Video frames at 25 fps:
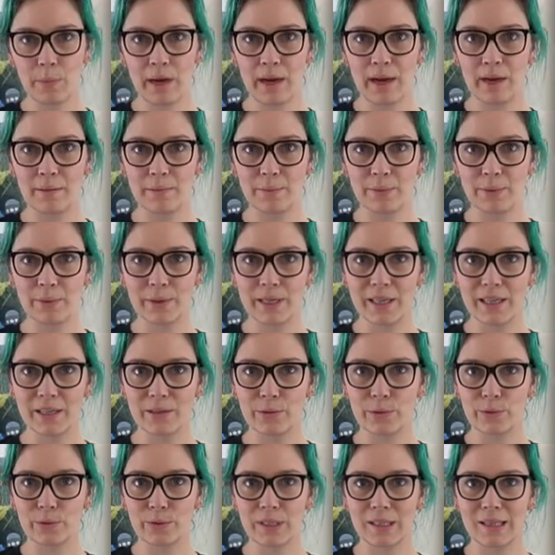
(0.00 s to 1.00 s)
part, putting
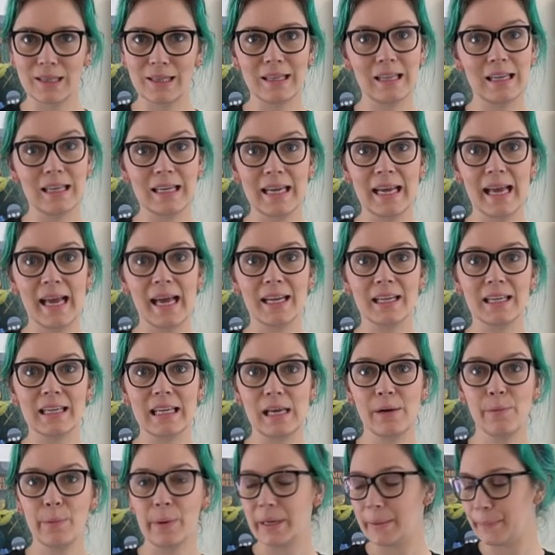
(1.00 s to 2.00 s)
it all in the Leanne
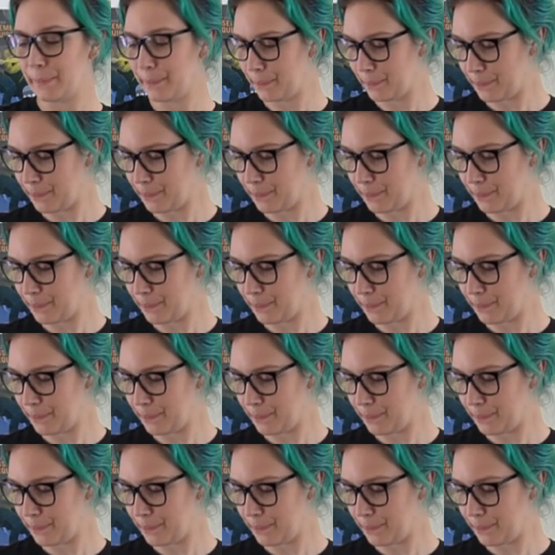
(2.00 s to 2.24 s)
label.